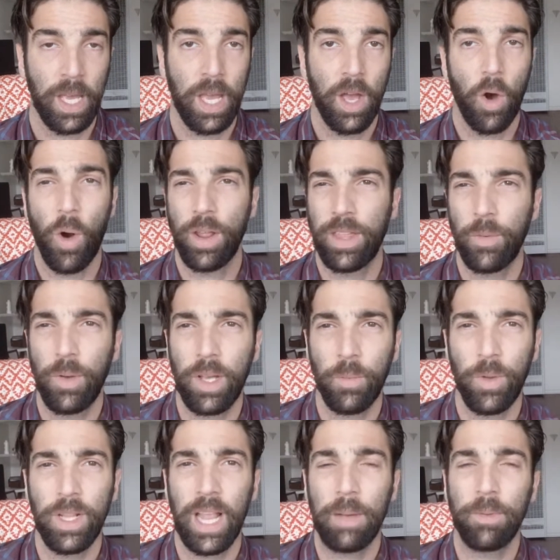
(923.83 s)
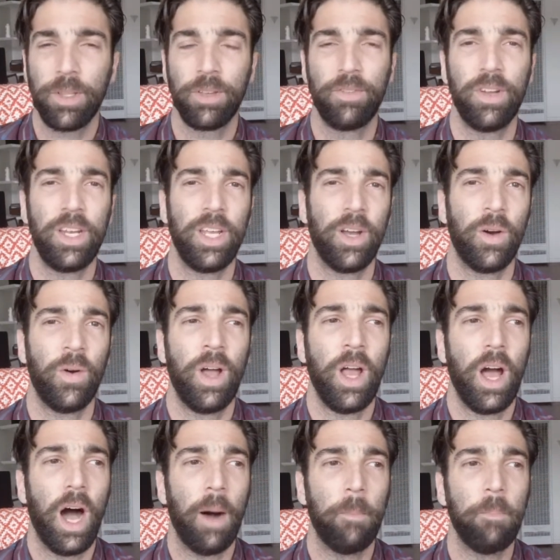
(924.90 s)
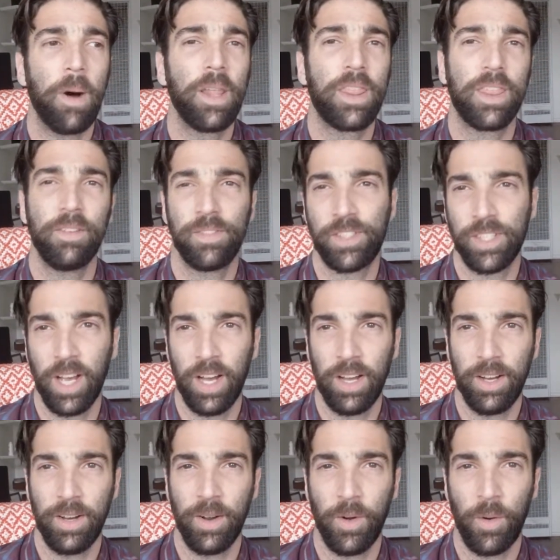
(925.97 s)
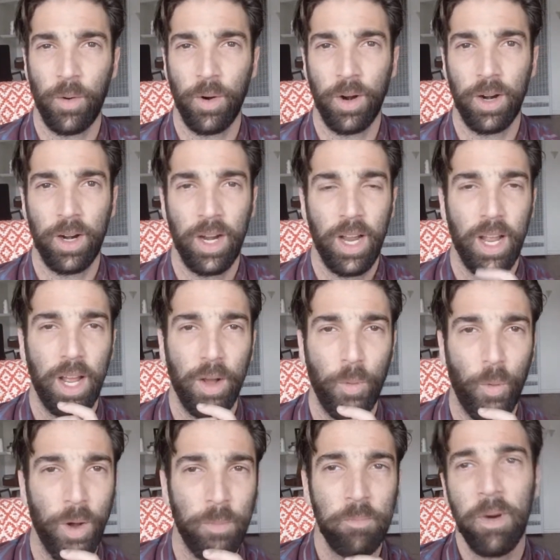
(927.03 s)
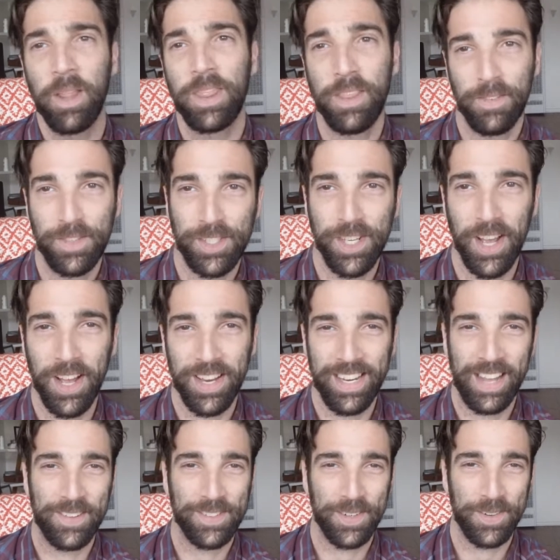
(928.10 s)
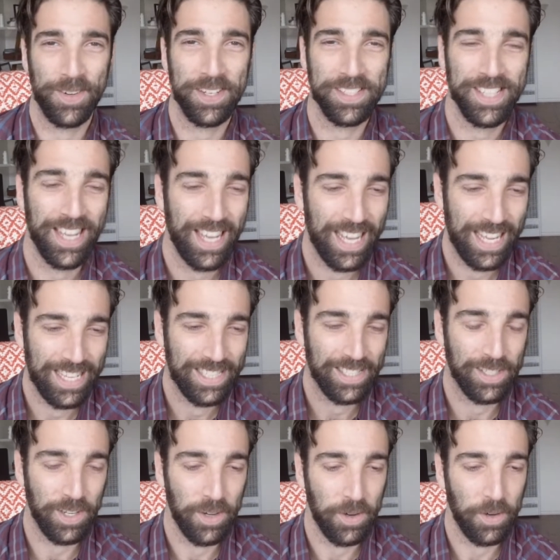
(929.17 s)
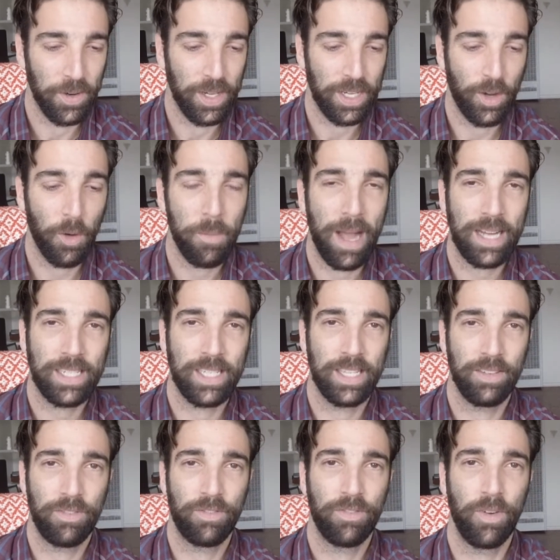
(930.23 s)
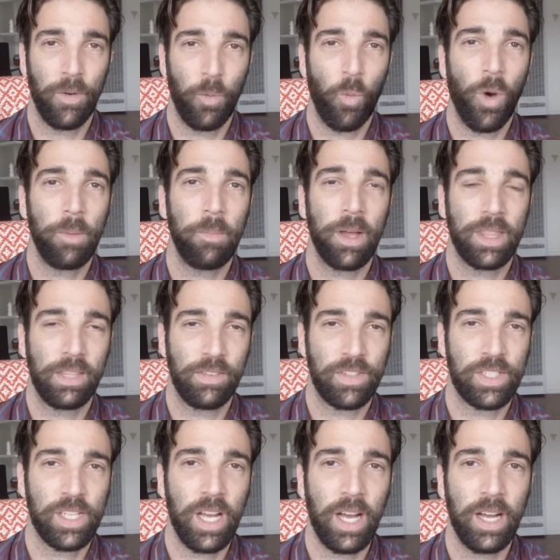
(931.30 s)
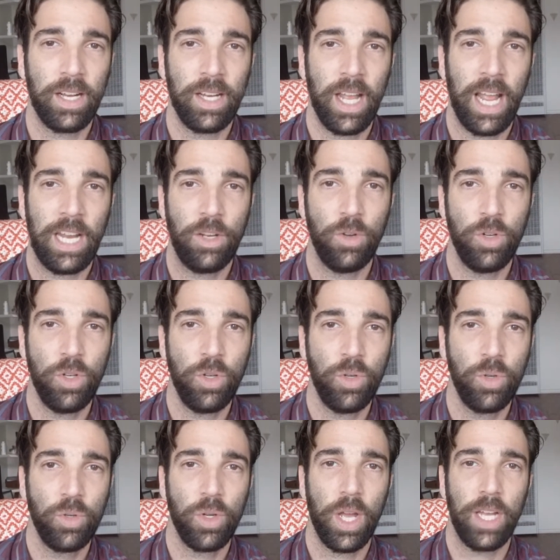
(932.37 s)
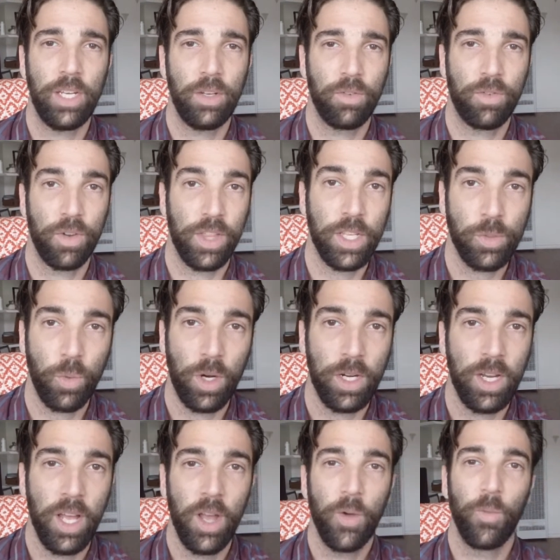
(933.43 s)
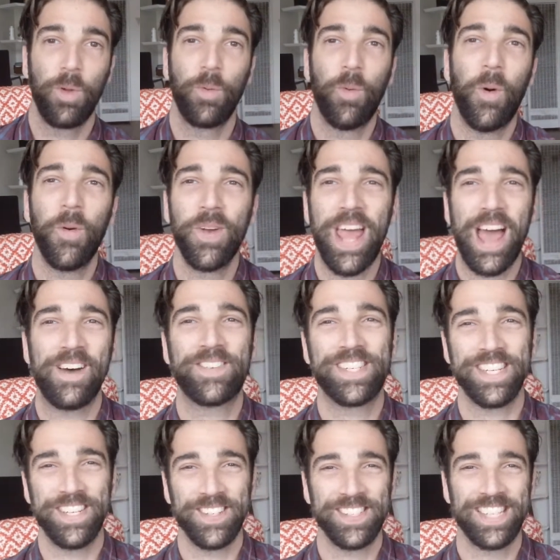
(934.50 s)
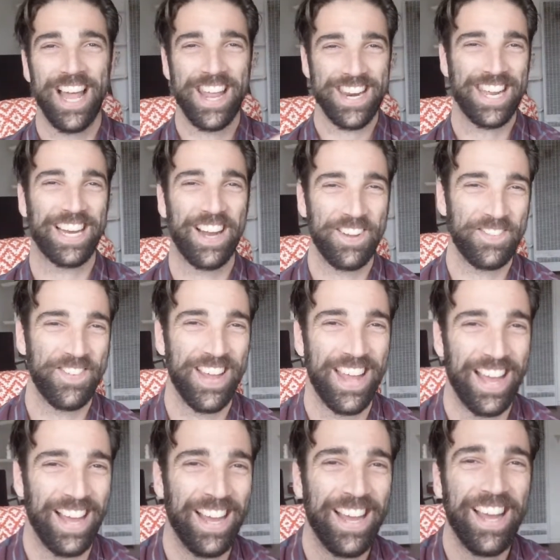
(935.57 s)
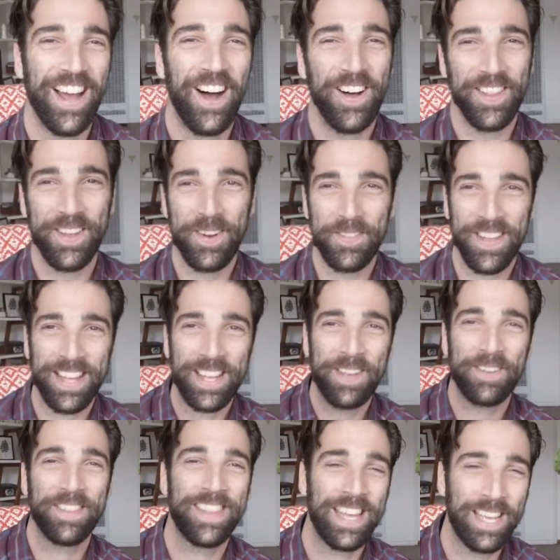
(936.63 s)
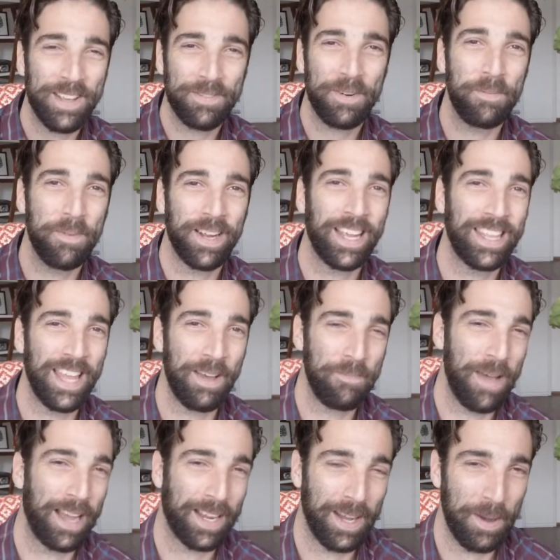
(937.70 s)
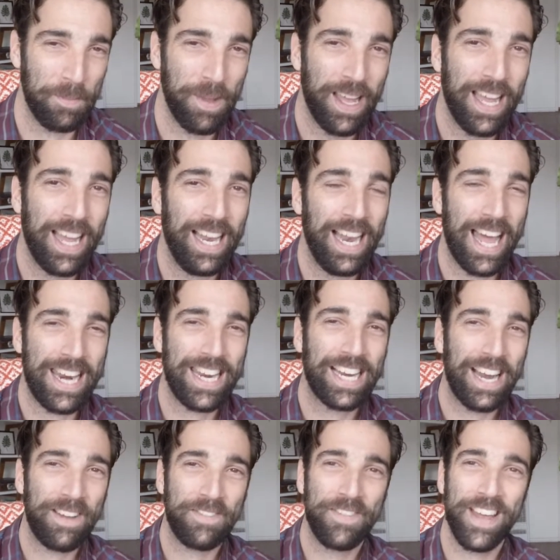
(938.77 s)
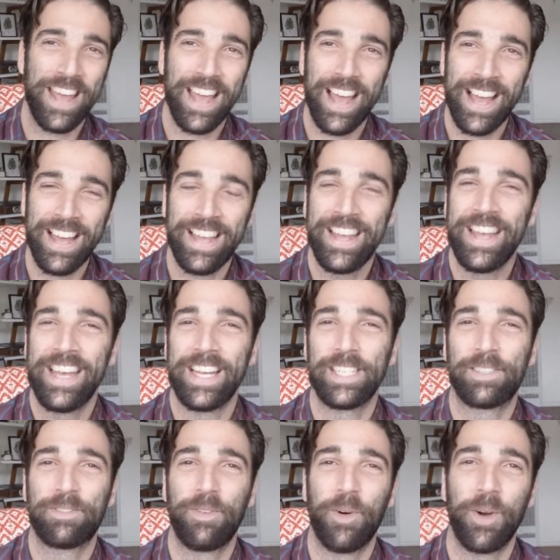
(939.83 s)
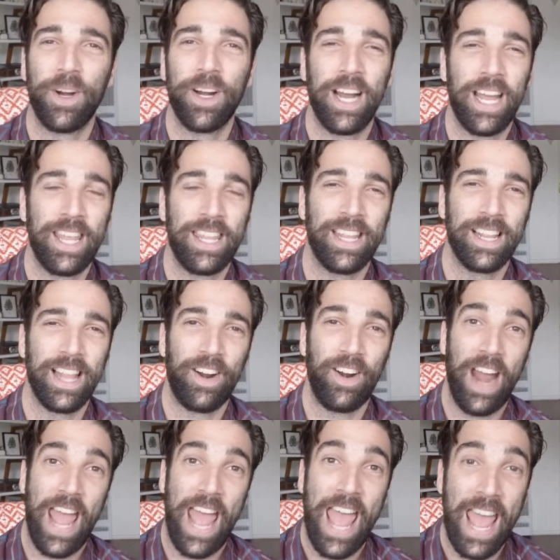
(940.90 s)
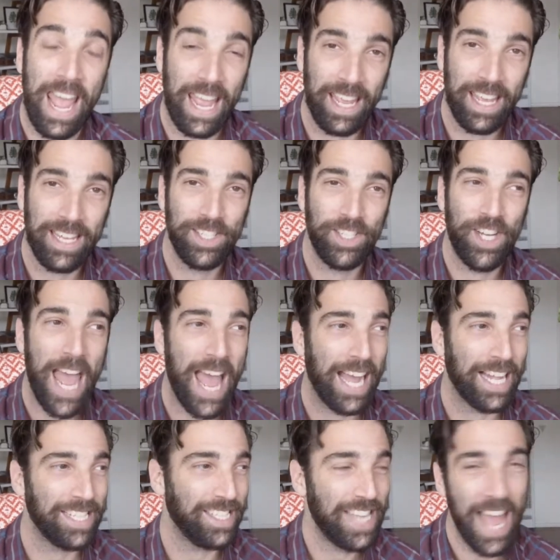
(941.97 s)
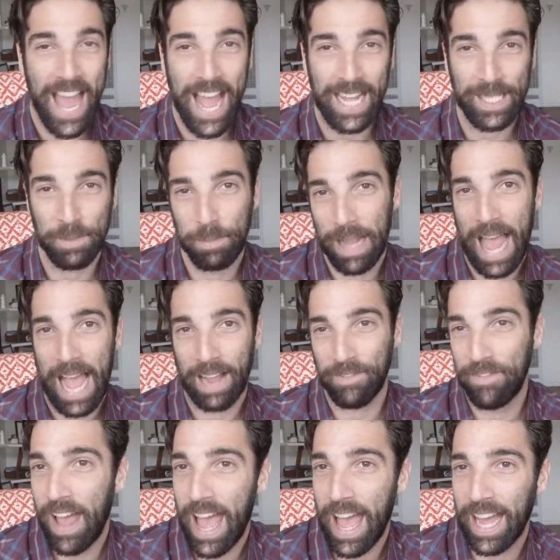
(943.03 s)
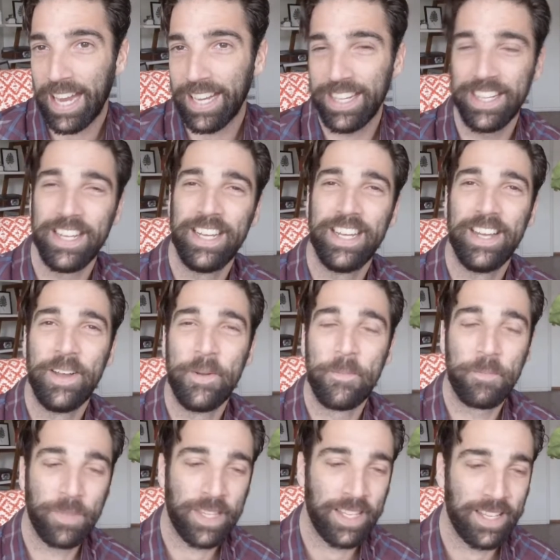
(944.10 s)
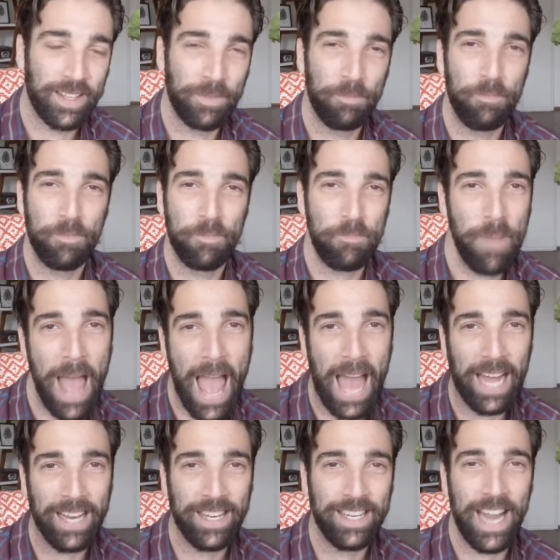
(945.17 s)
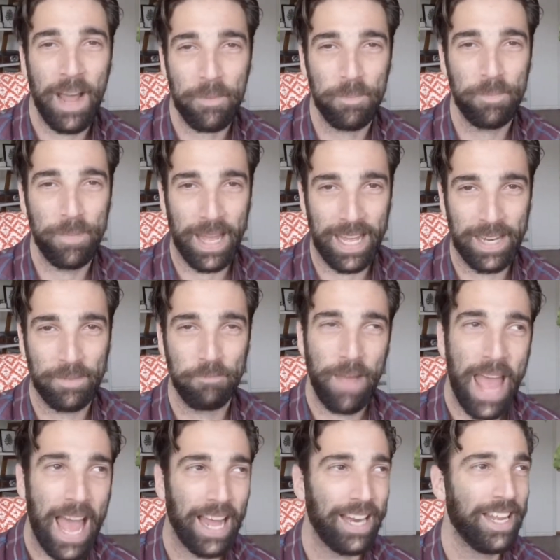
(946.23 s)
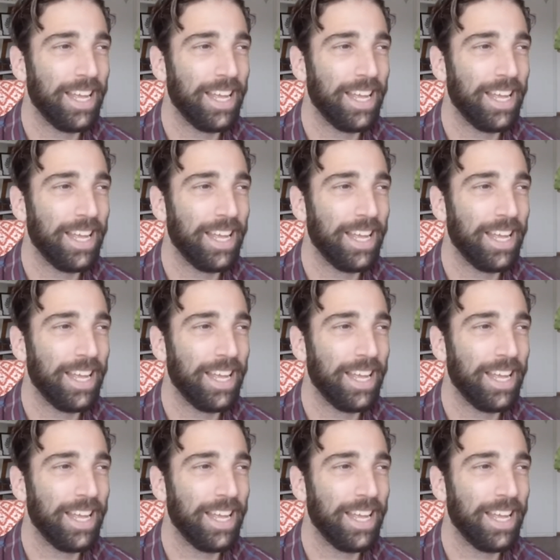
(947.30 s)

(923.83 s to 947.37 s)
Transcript: Or I think we labeled the video a month of sun or 1 month of sun. That's what it was. So go back to the 1 month of sun, and you knew. And for this one, we won't have to use la regla fea. Although thank you for bringing that back up. La regla fea is for the letter A. Chad's dad's black van. Ban, not Ben, ban.